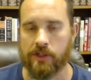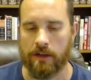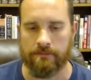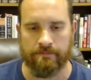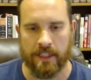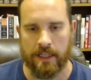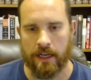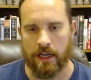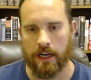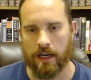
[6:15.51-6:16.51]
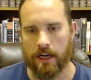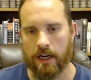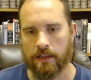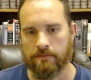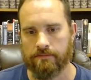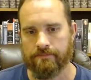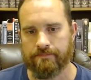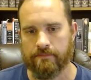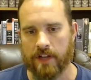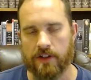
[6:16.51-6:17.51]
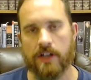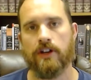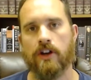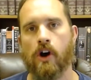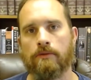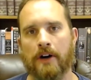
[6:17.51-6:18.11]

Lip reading: So there you go.